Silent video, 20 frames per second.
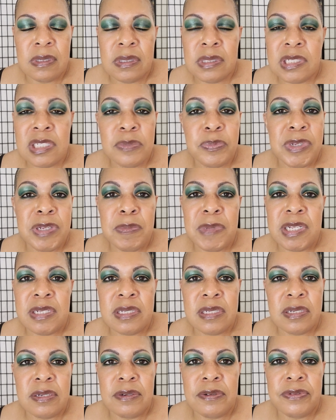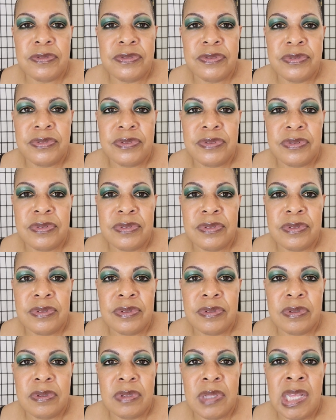Just be myself
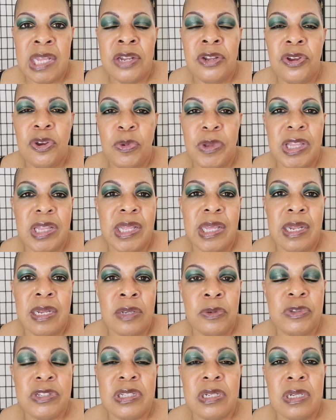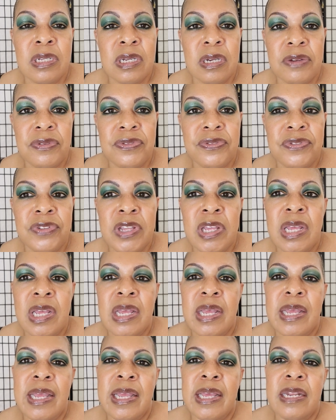and knowing that it was enough.
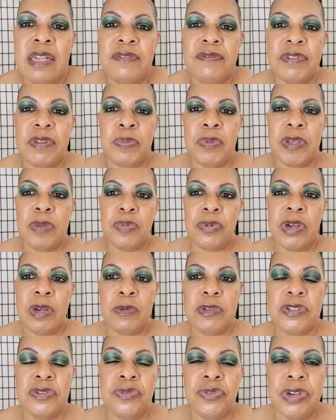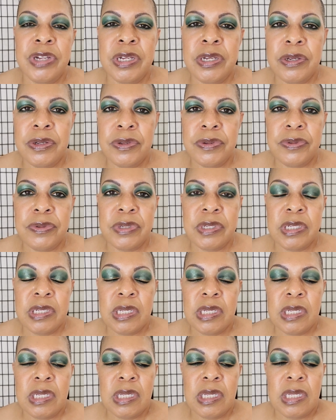And if the people I was around
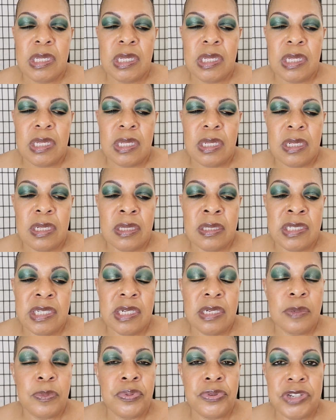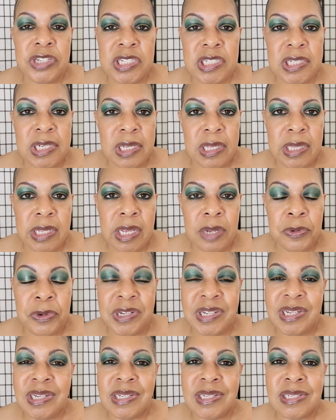didn't appreciate that or
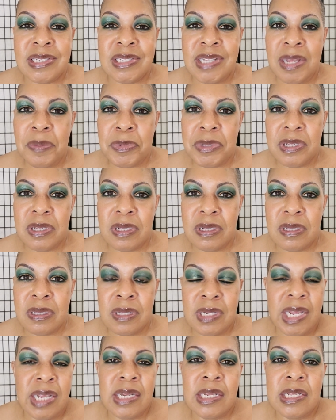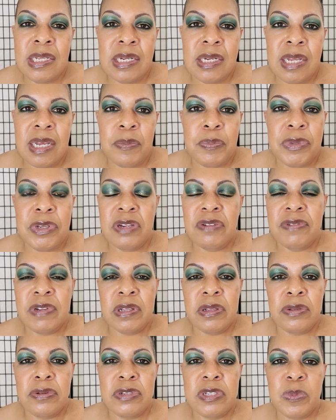didn't accept it, then I need not be
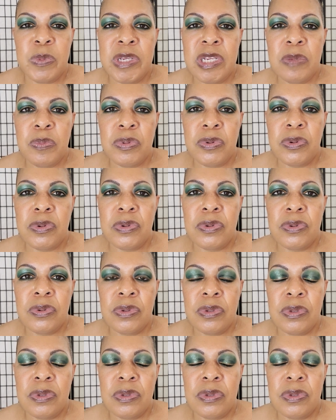around those people.